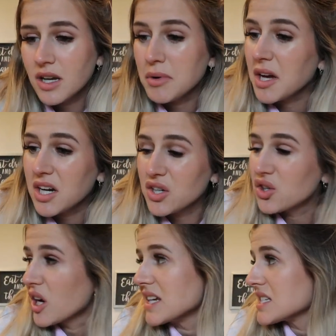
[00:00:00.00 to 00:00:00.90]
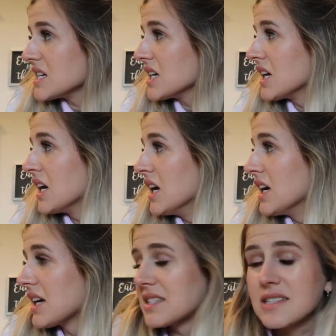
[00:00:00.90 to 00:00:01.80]
I'm not gonna go crazy
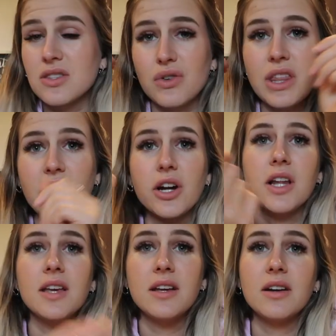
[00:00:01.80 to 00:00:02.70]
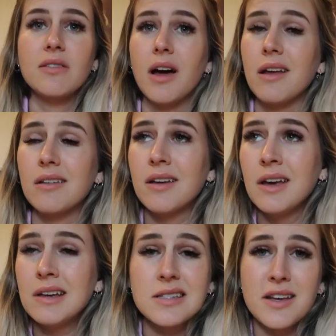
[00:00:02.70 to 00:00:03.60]
because it's 3:30, you know, gotta
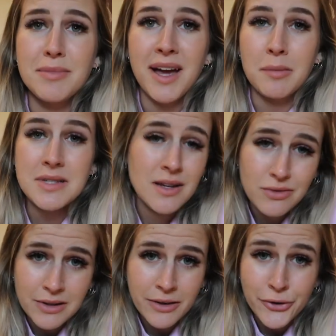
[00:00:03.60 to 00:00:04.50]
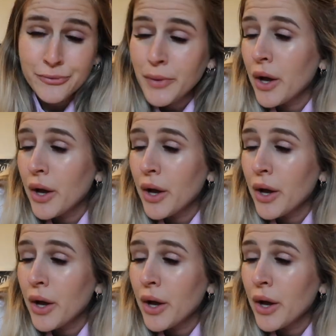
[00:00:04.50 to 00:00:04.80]
save my appetite for dinner.